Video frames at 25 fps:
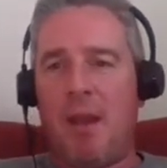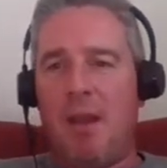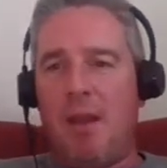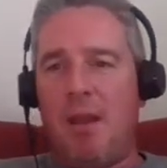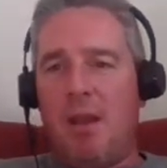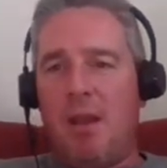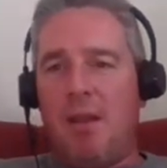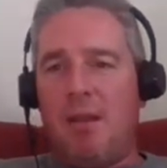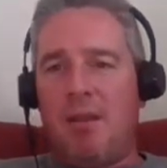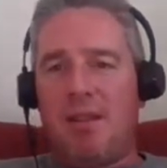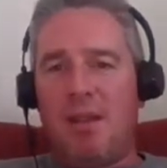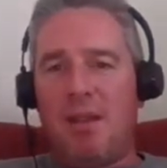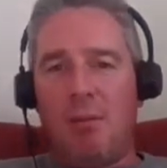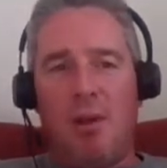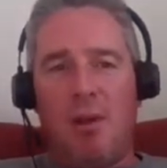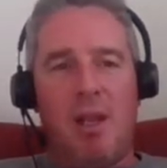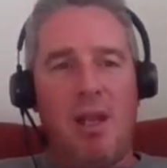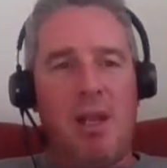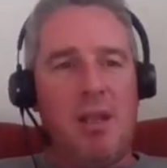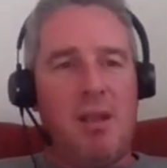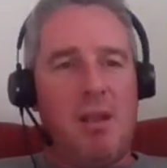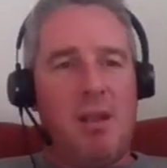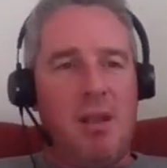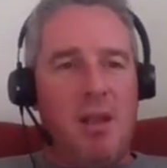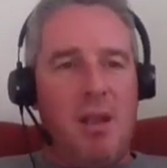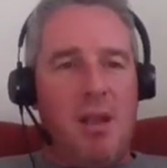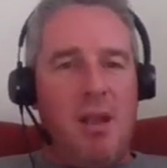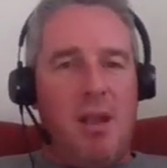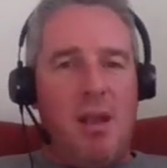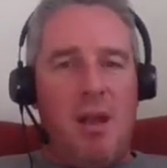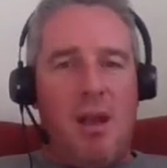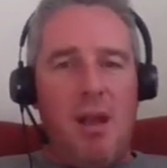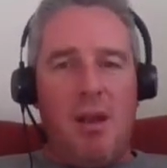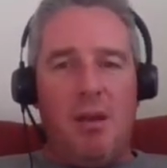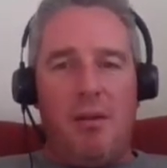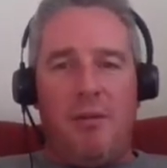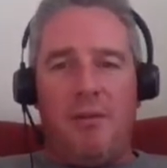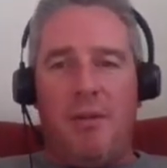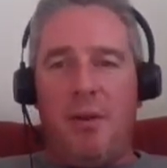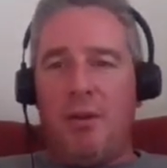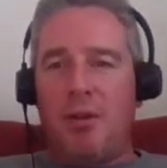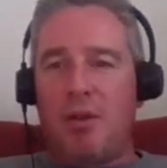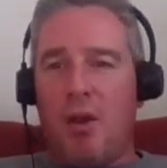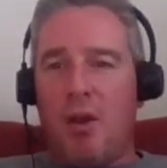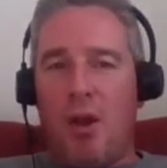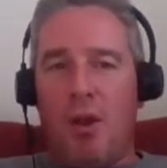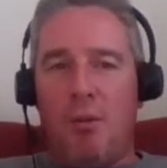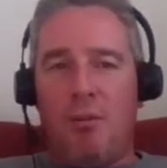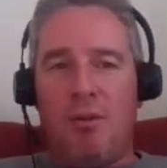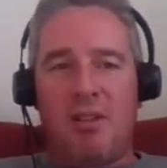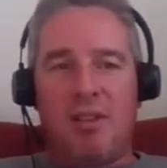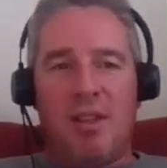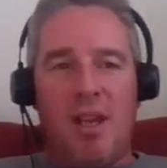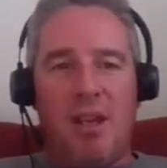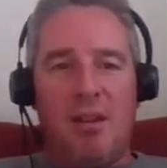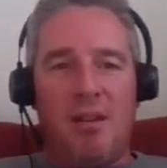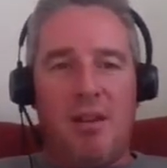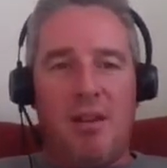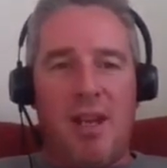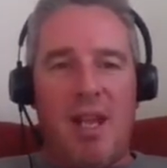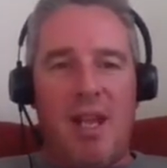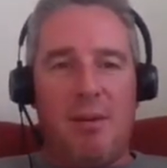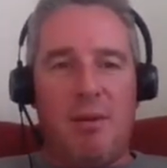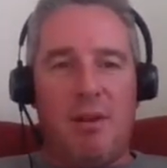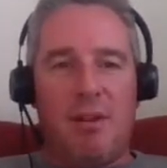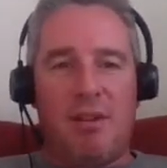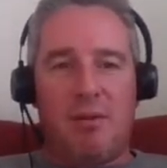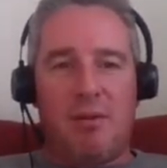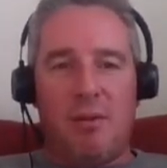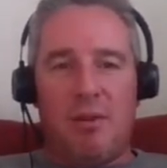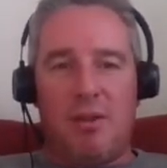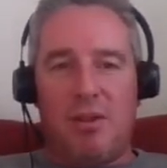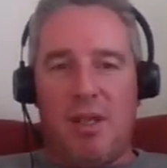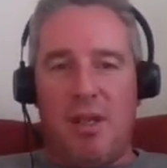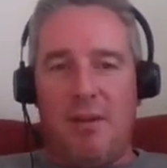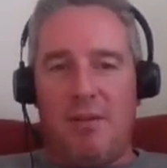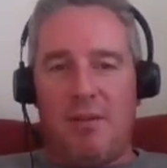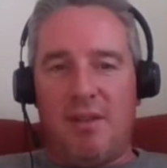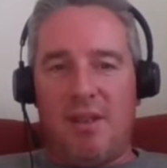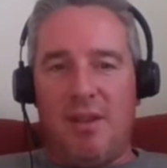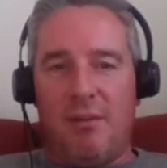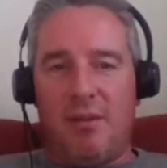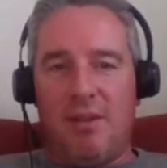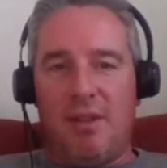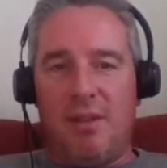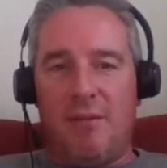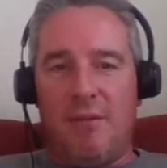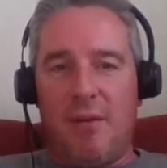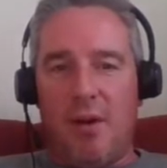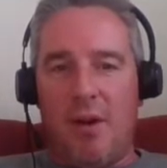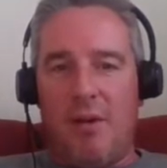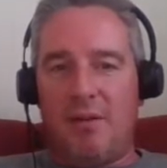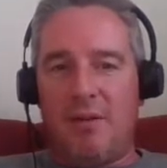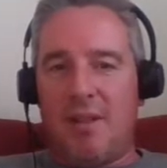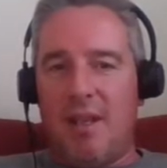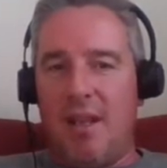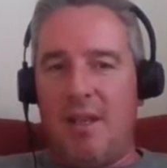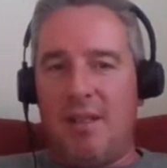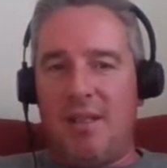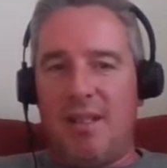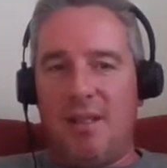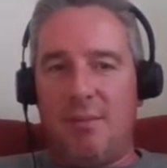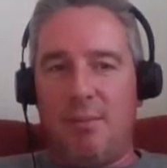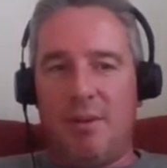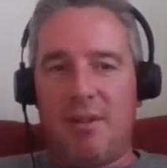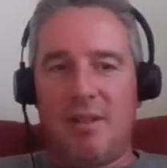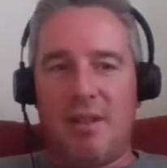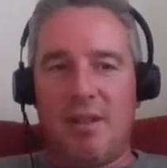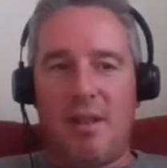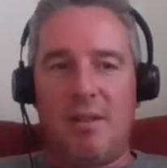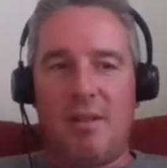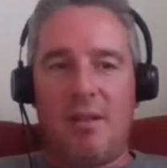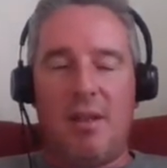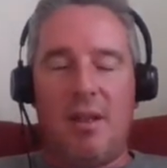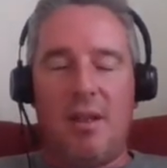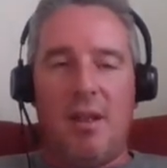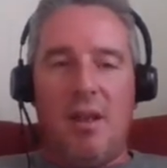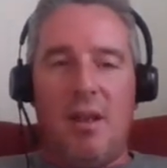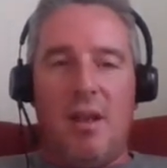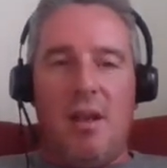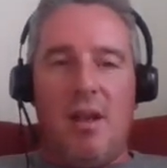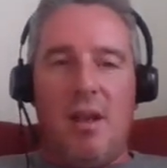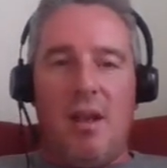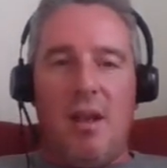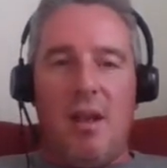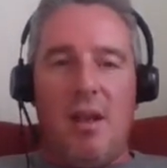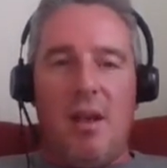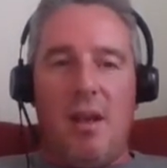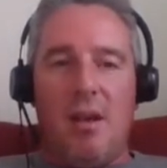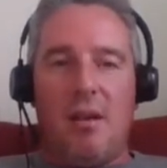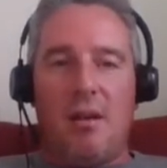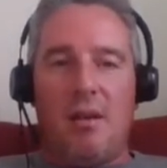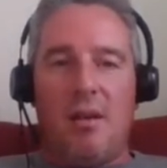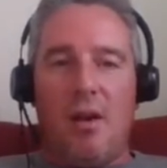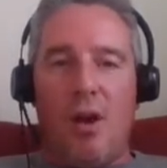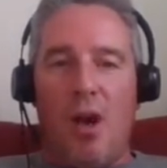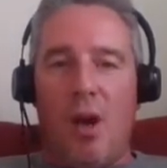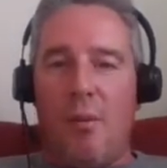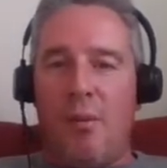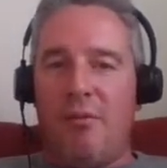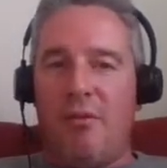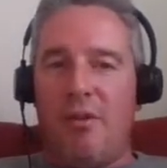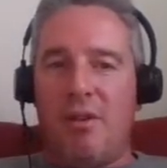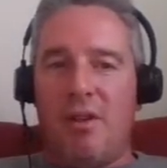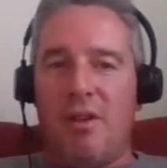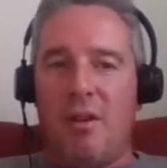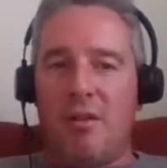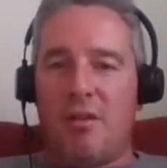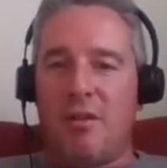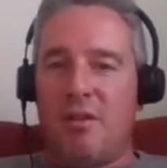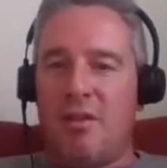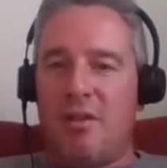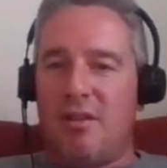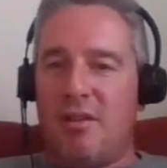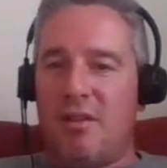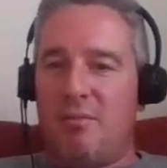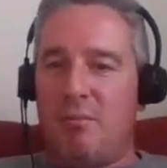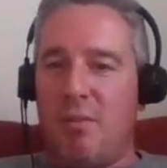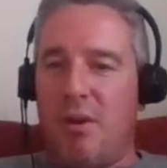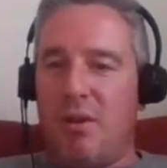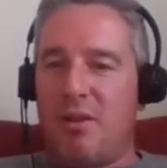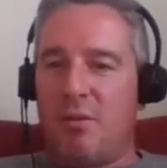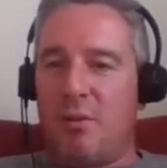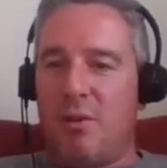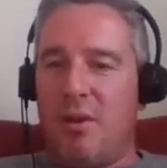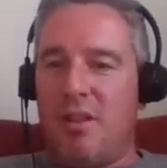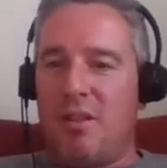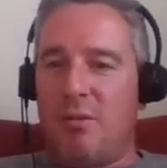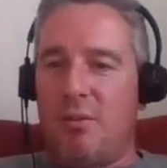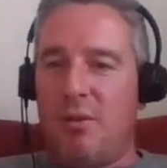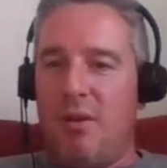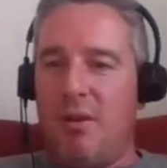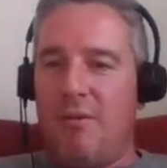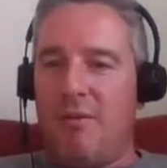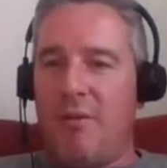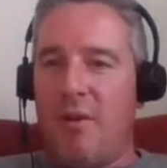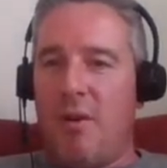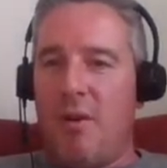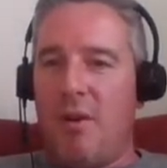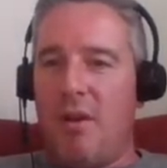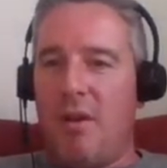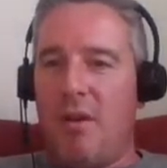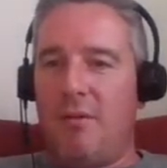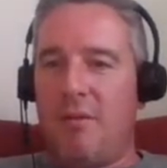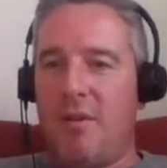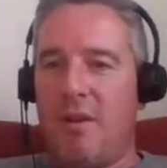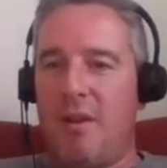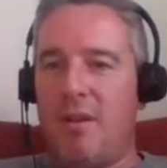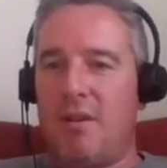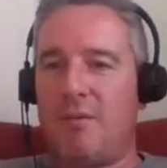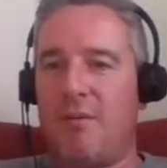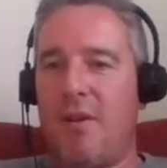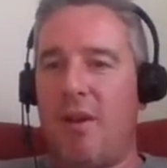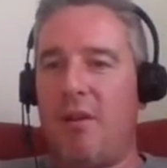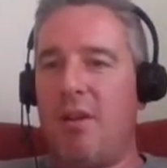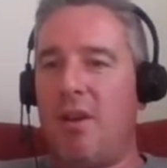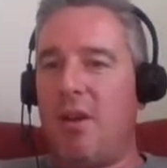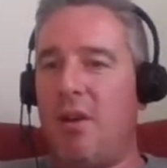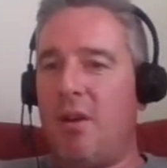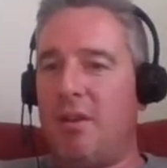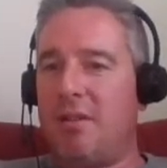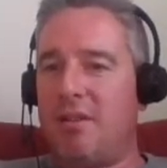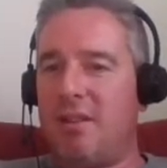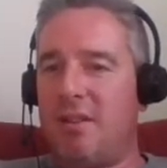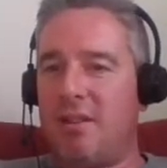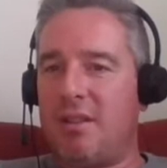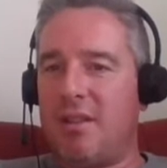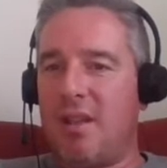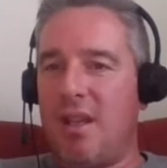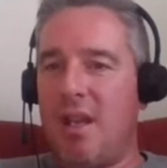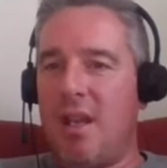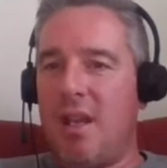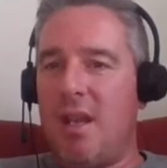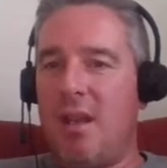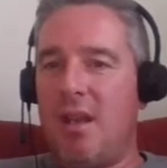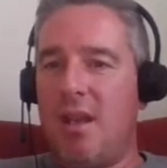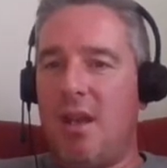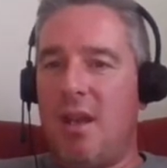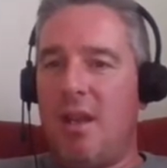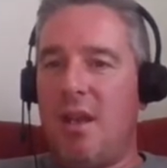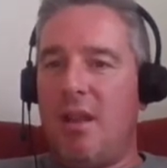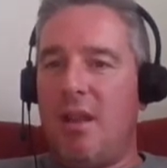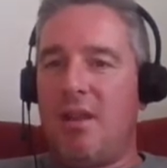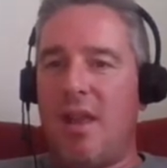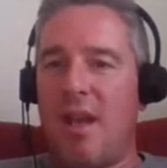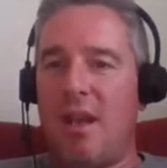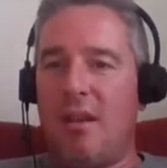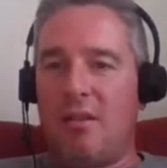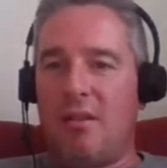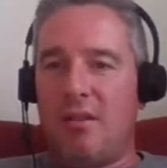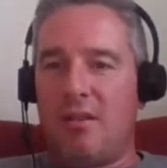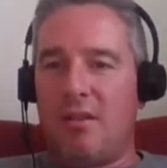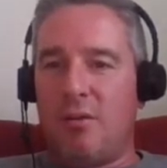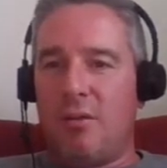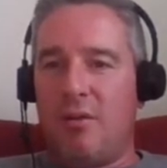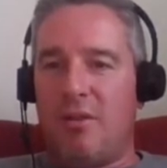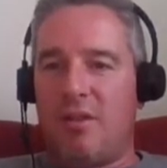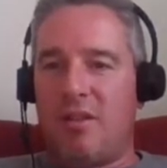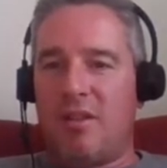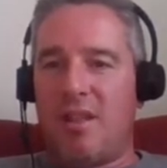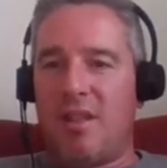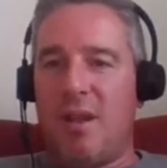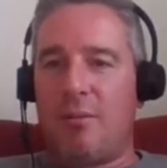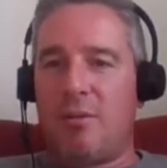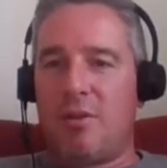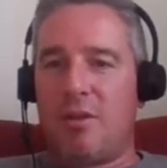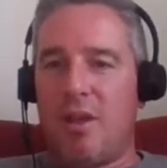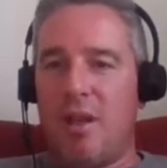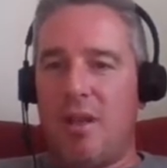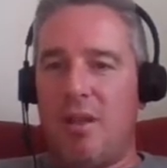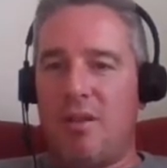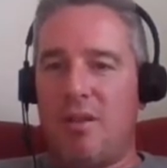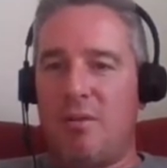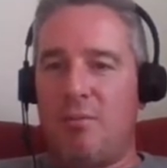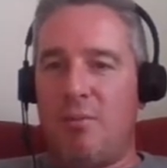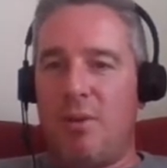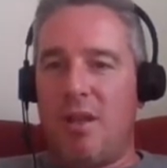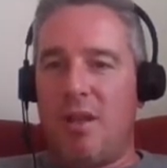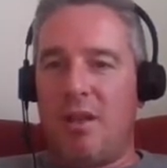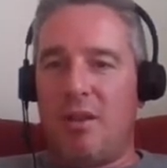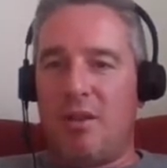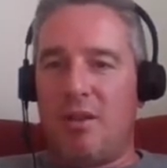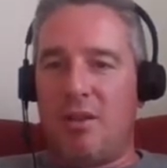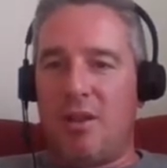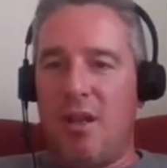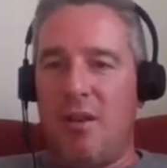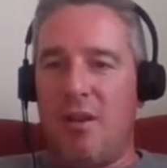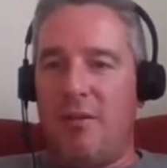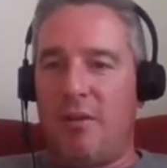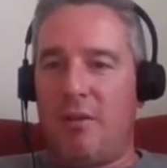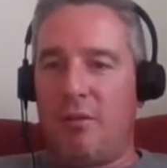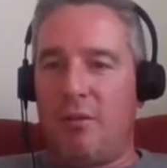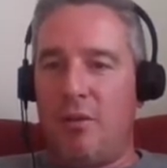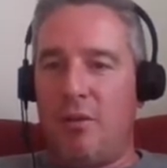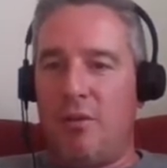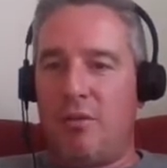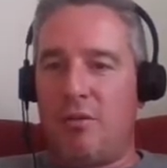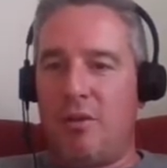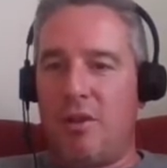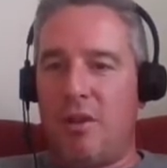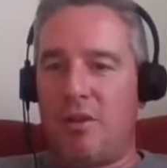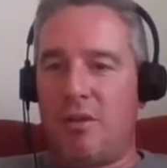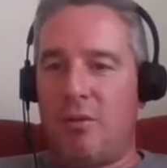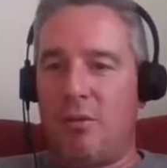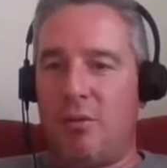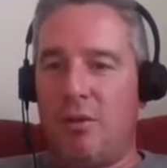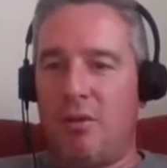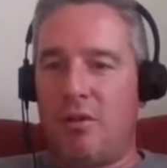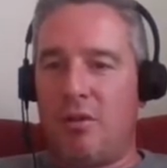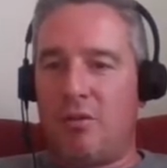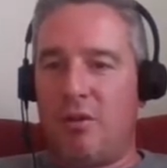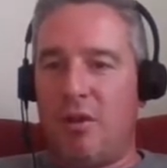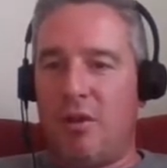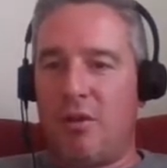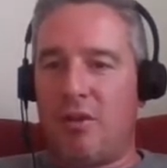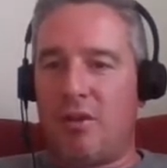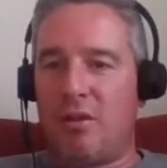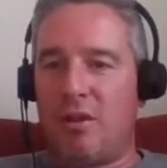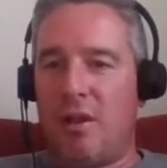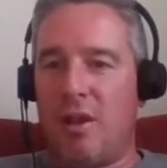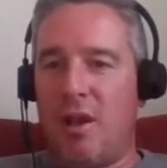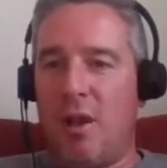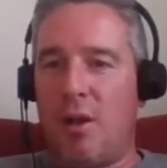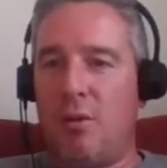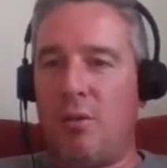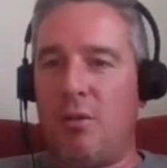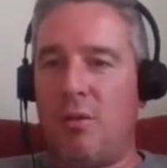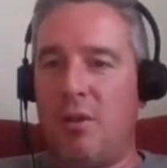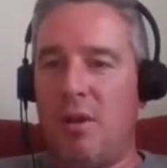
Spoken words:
Similarly, Future Home Standard aiming to achieve 75 to 80% carbon reductions by 2025. It's very hard to see that sort of step change being achieved through traditional construction alone.